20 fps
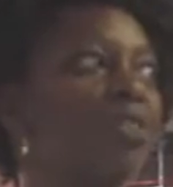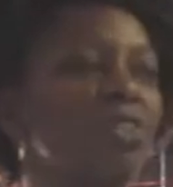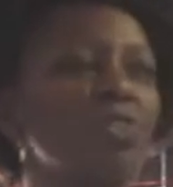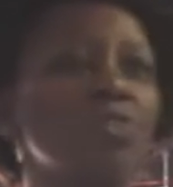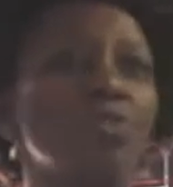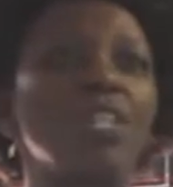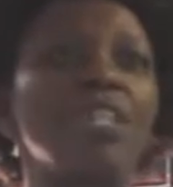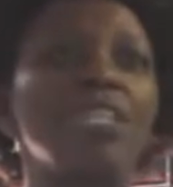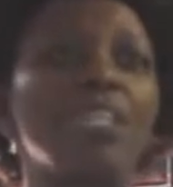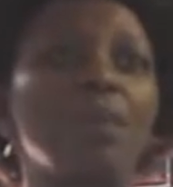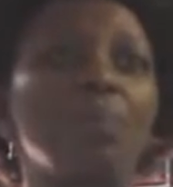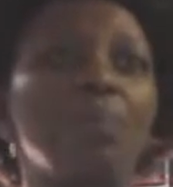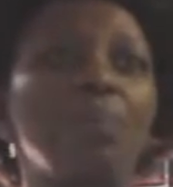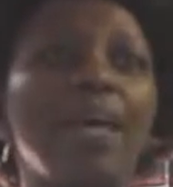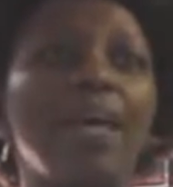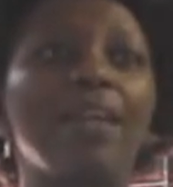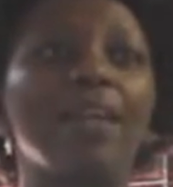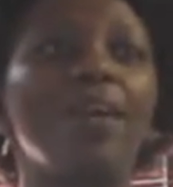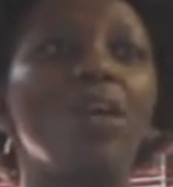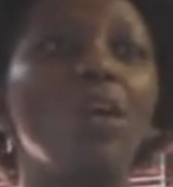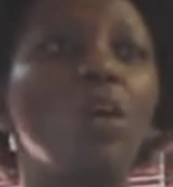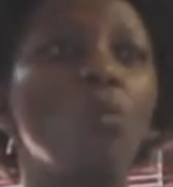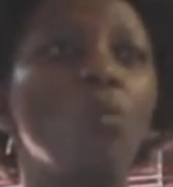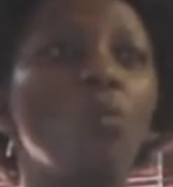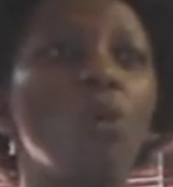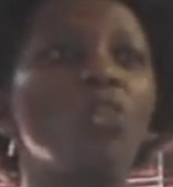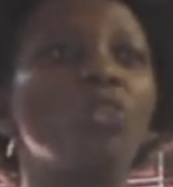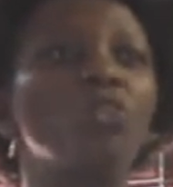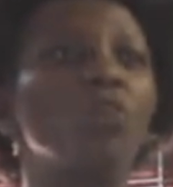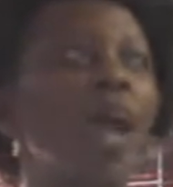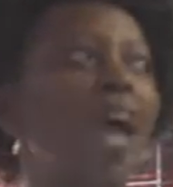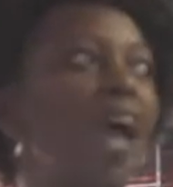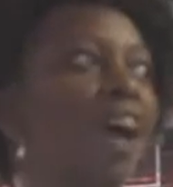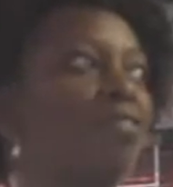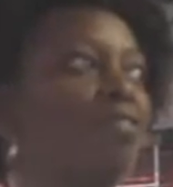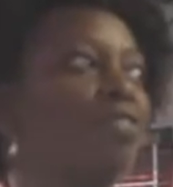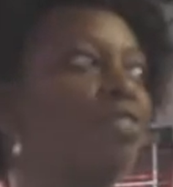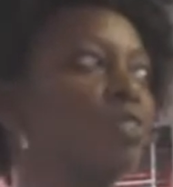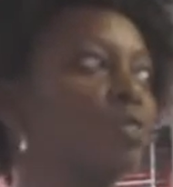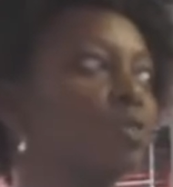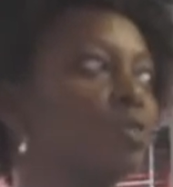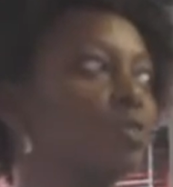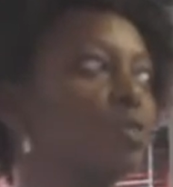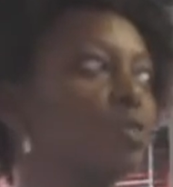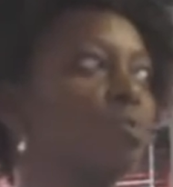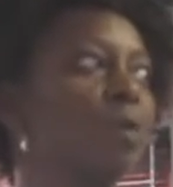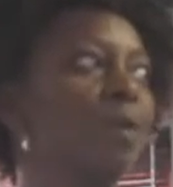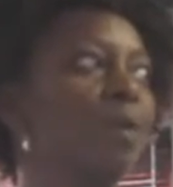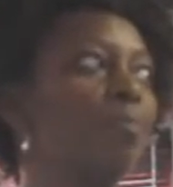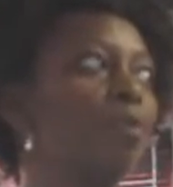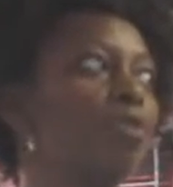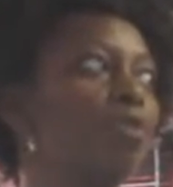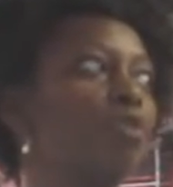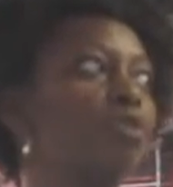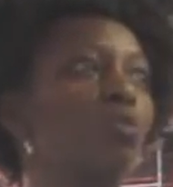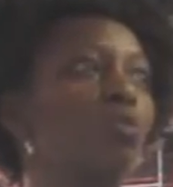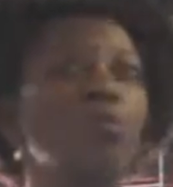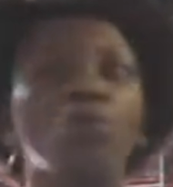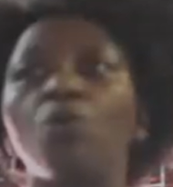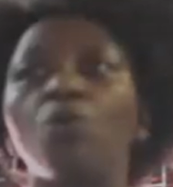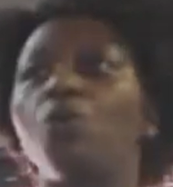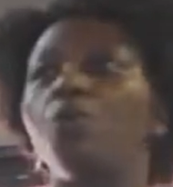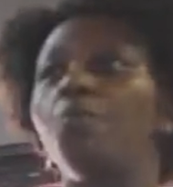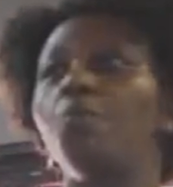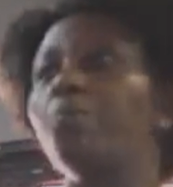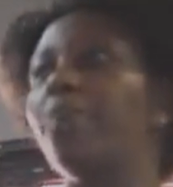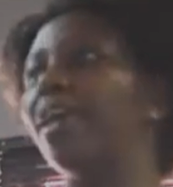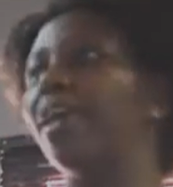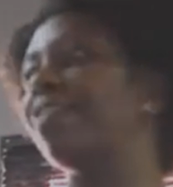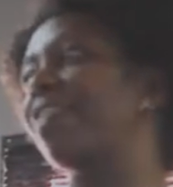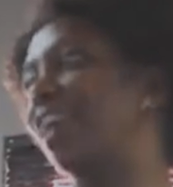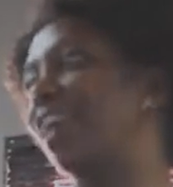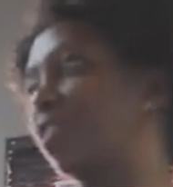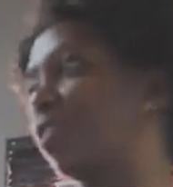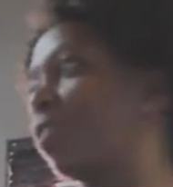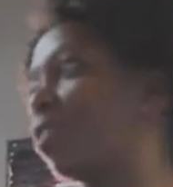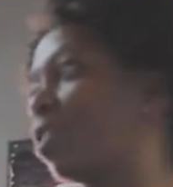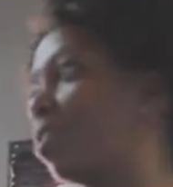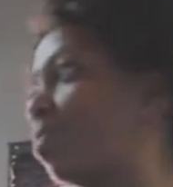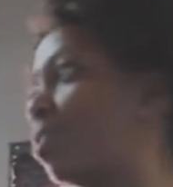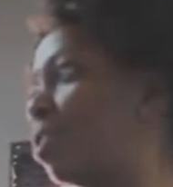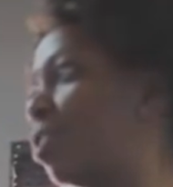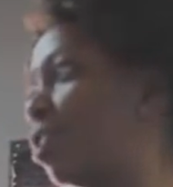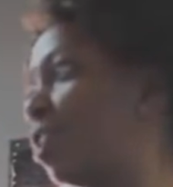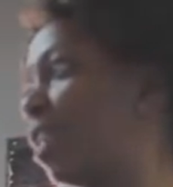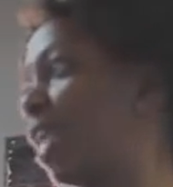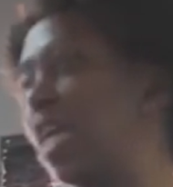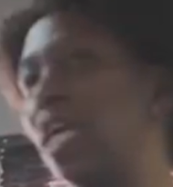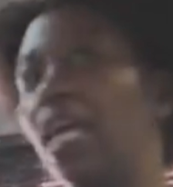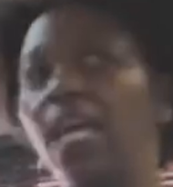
strategic plan? What do I have to do to be able to make that contribution?